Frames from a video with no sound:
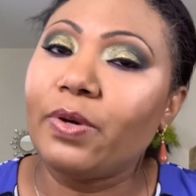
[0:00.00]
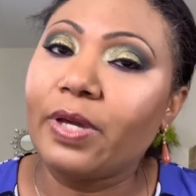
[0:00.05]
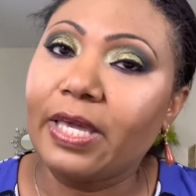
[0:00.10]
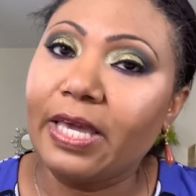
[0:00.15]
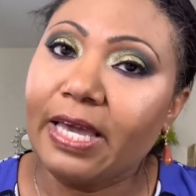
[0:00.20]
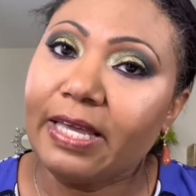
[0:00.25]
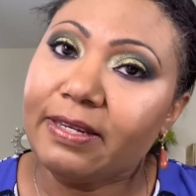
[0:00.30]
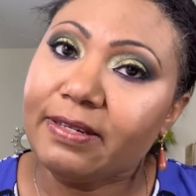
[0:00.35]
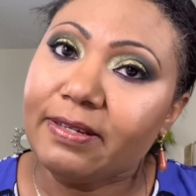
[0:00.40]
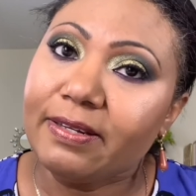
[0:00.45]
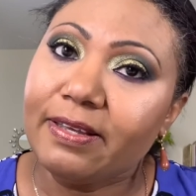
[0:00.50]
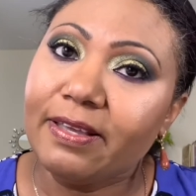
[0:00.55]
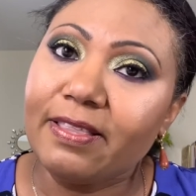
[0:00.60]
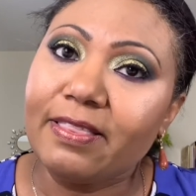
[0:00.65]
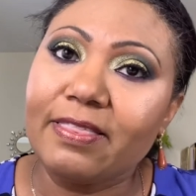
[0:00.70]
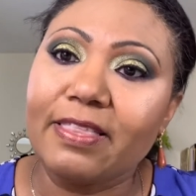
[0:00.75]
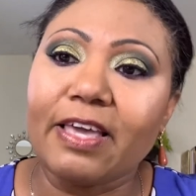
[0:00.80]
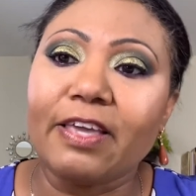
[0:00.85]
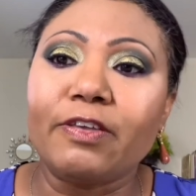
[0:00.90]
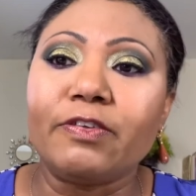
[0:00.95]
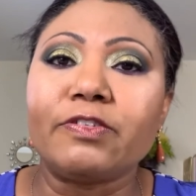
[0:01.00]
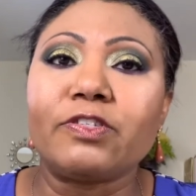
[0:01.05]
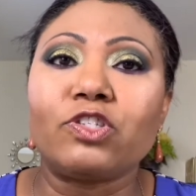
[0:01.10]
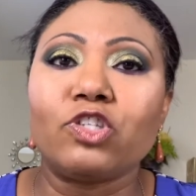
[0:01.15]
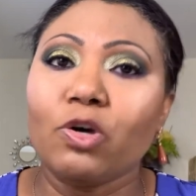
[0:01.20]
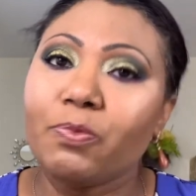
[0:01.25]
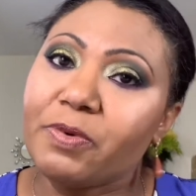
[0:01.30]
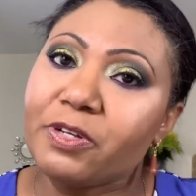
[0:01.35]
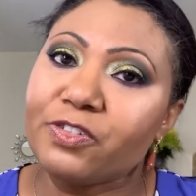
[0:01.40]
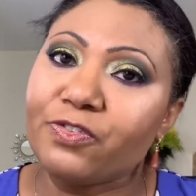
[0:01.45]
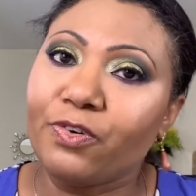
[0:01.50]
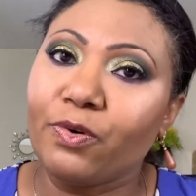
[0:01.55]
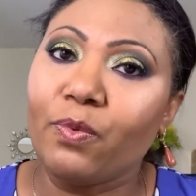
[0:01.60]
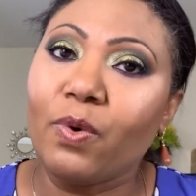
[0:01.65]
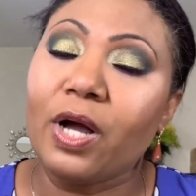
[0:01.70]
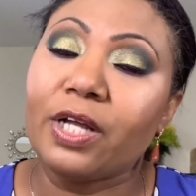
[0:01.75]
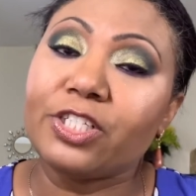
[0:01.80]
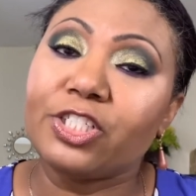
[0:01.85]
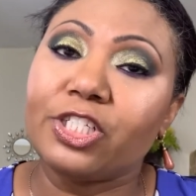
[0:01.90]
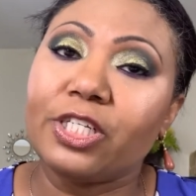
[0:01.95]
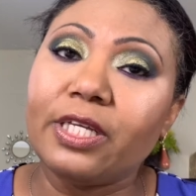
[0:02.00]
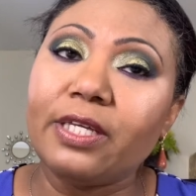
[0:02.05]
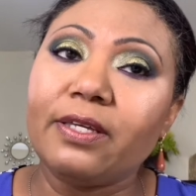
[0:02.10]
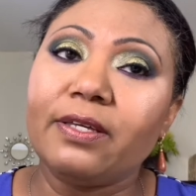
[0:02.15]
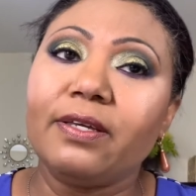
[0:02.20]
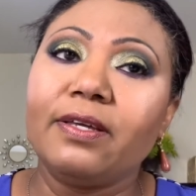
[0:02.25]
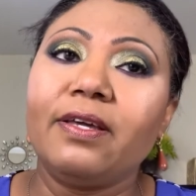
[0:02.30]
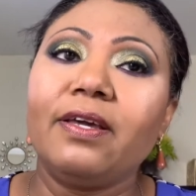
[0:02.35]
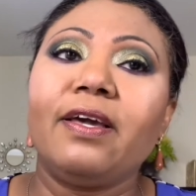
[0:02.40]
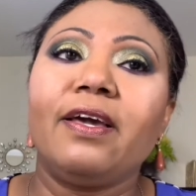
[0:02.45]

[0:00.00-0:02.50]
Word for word: again. Thank you so much for watching.